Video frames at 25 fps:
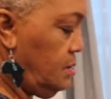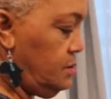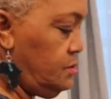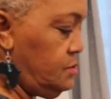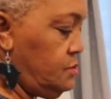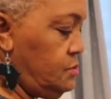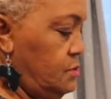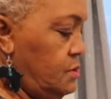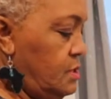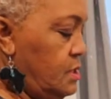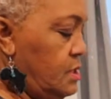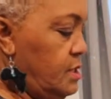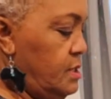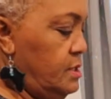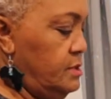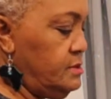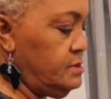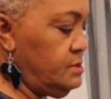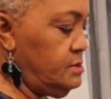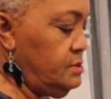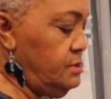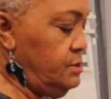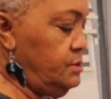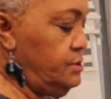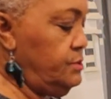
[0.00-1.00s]
So you
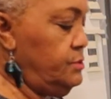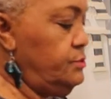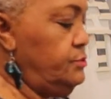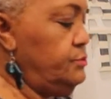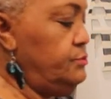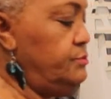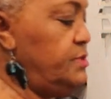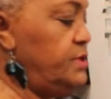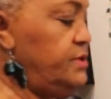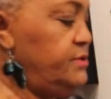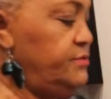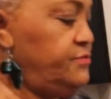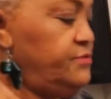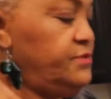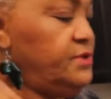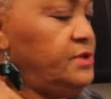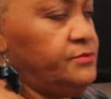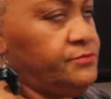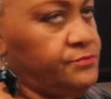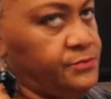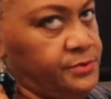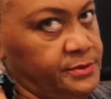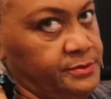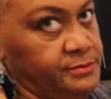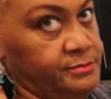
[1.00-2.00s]
guys know my
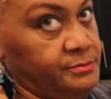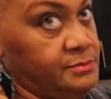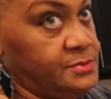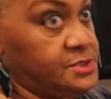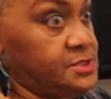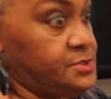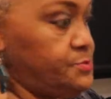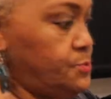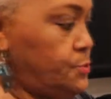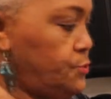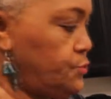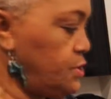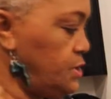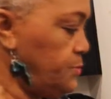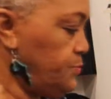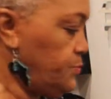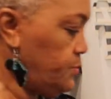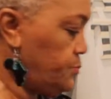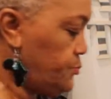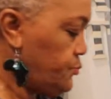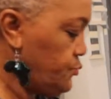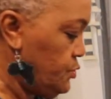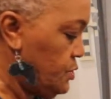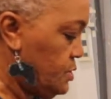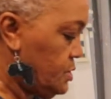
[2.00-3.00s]
favorite smoky
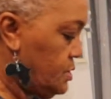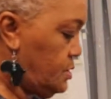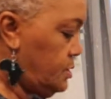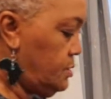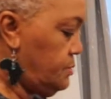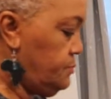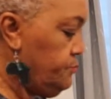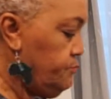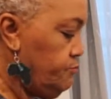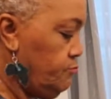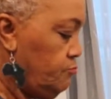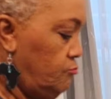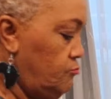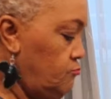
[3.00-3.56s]
paprika.